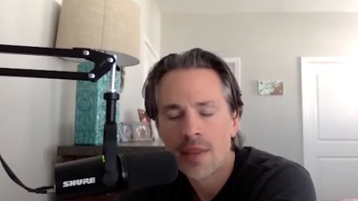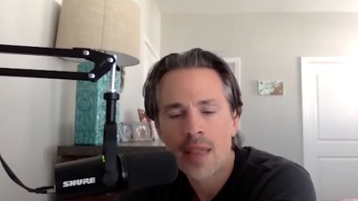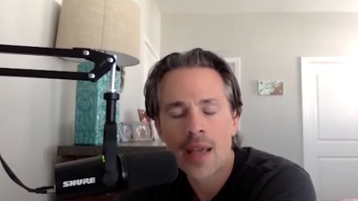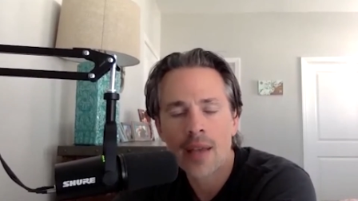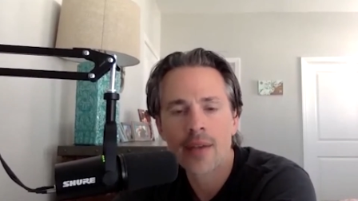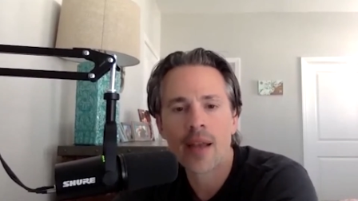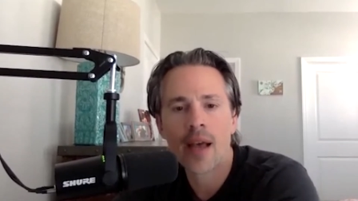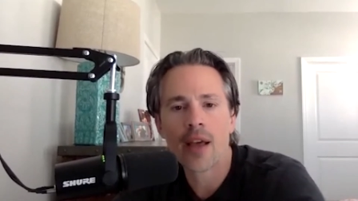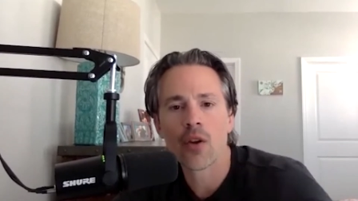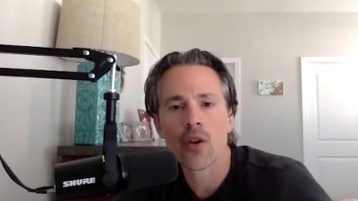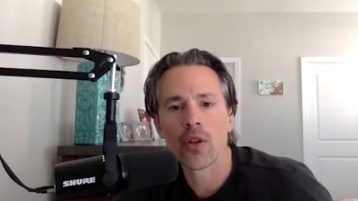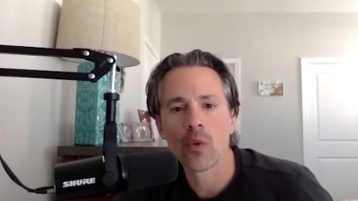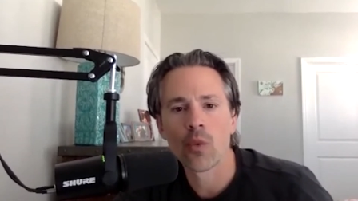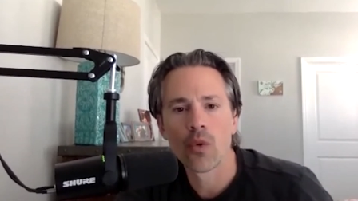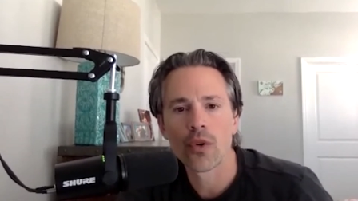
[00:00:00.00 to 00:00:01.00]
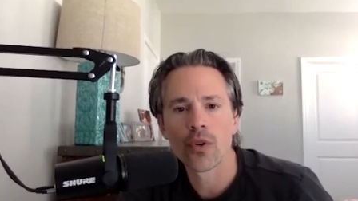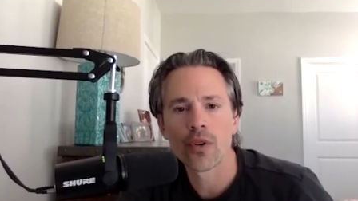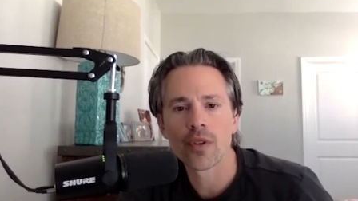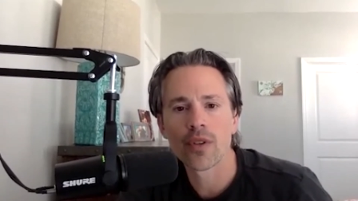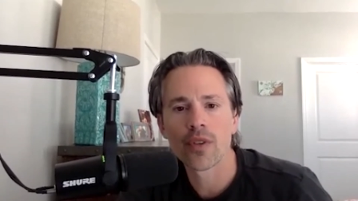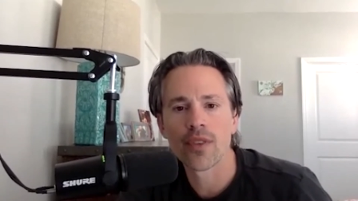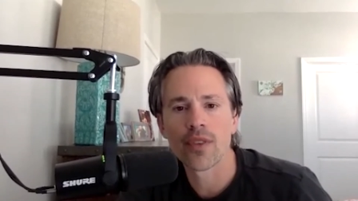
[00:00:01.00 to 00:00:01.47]
that not only
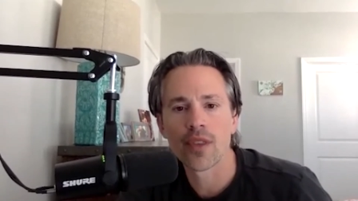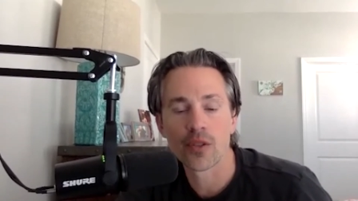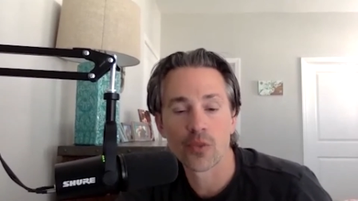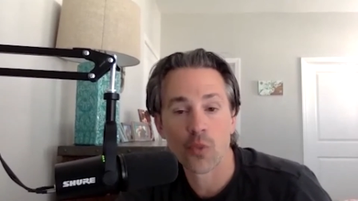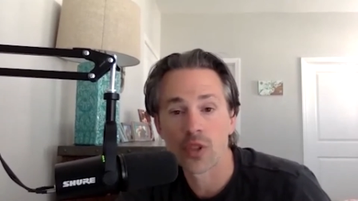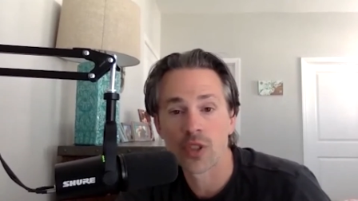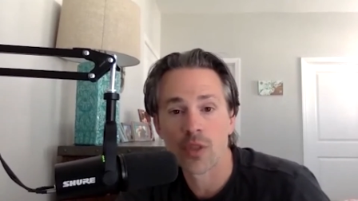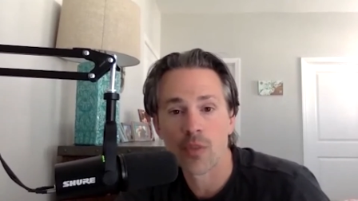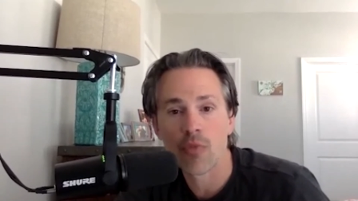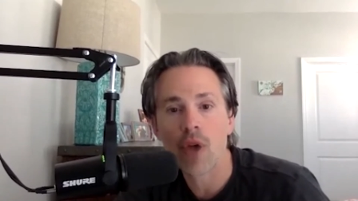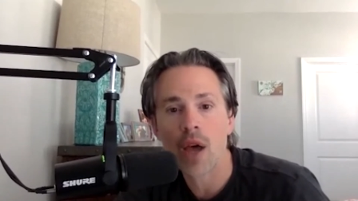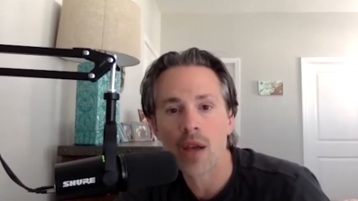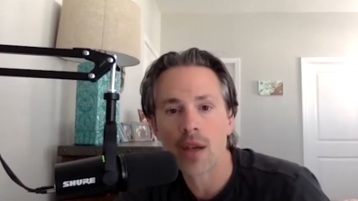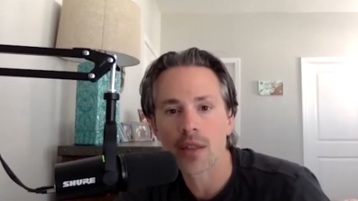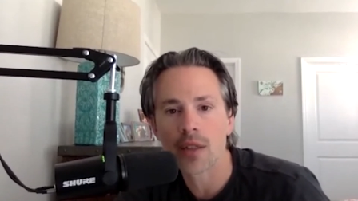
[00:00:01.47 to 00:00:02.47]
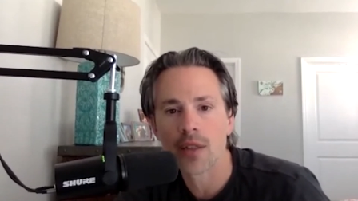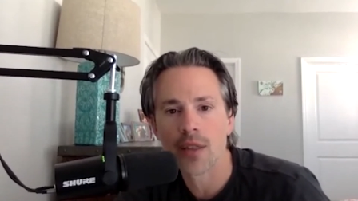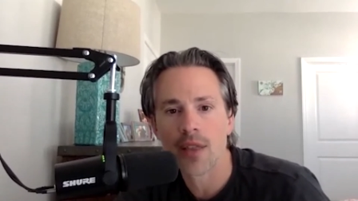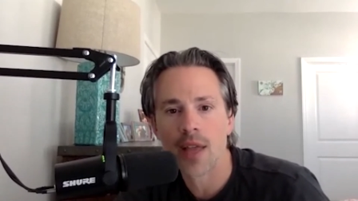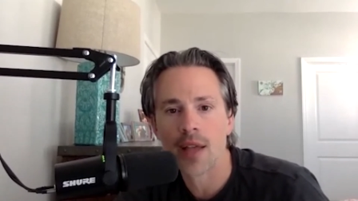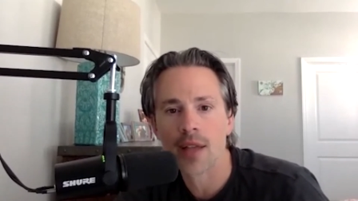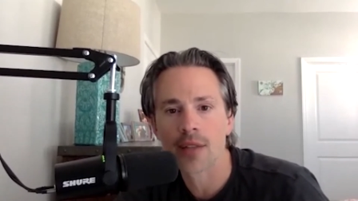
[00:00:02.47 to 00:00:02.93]
was the product
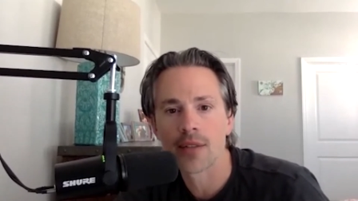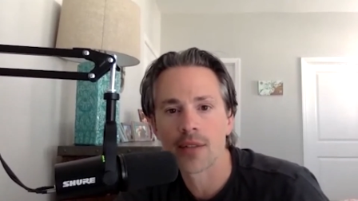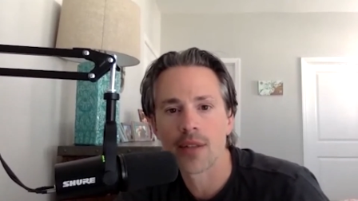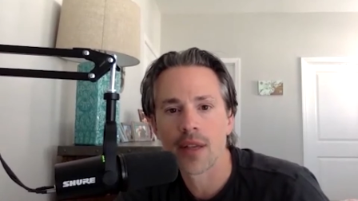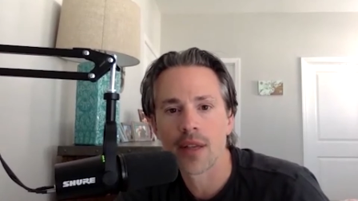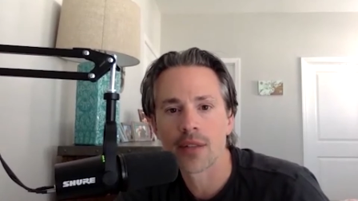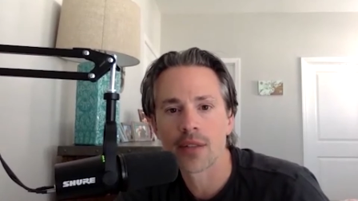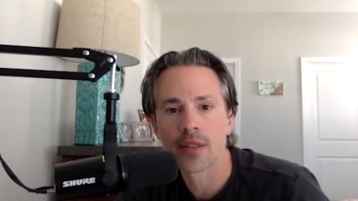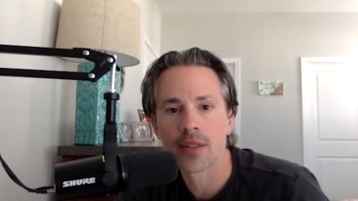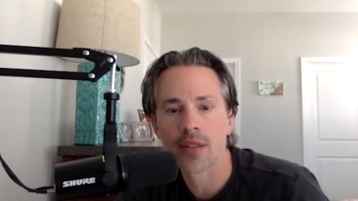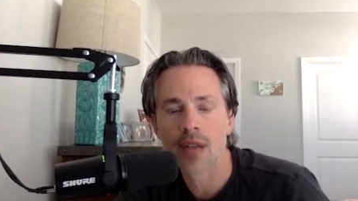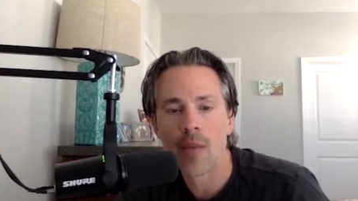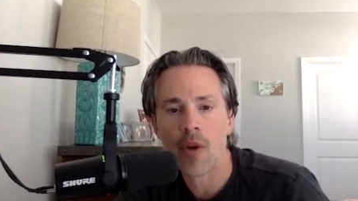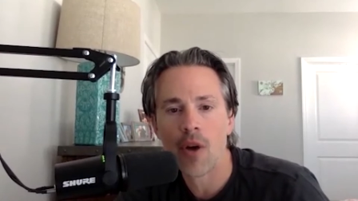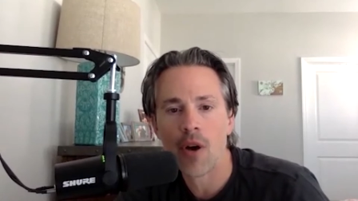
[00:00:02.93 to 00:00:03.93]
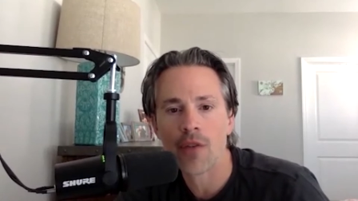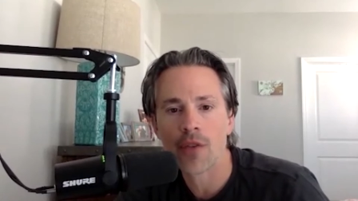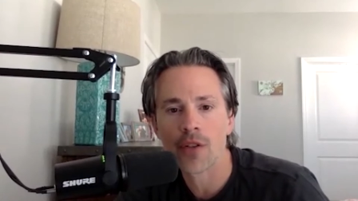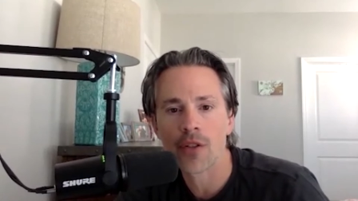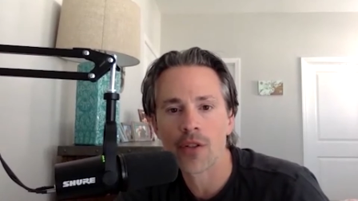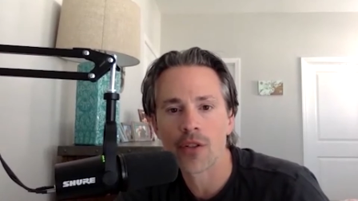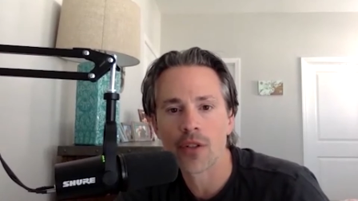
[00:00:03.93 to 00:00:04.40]
that Dom
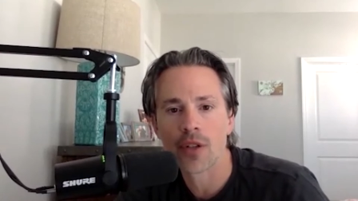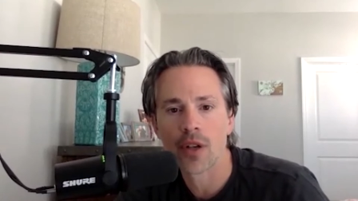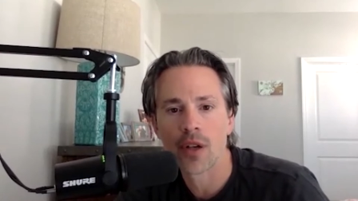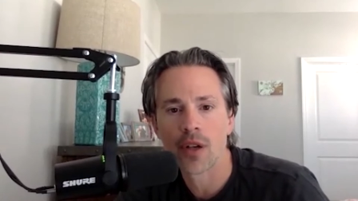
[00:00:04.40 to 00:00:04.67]
offers,